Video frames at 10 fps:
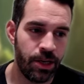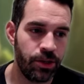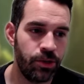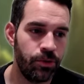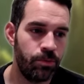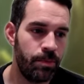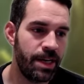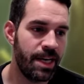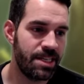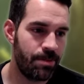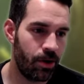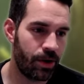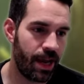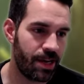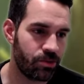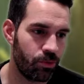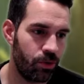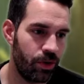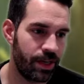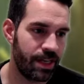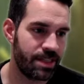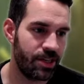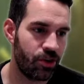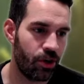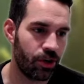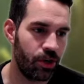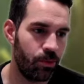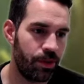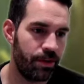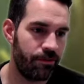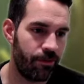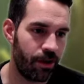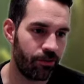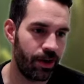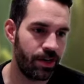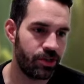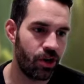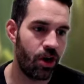You make a spell cast roll against a target within far range.